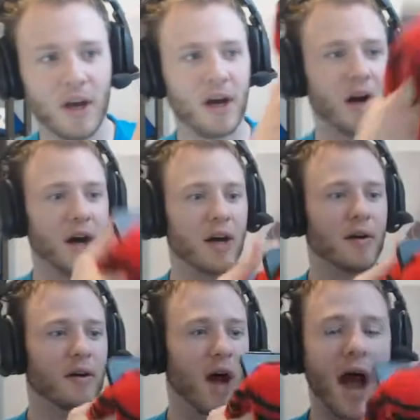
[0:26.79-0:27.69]
I'm
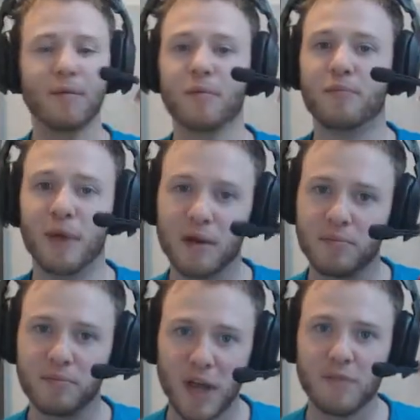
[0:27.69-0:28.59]
a
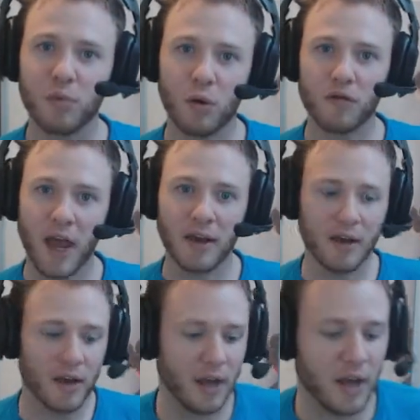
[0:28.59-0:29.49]
big Deadpool fan,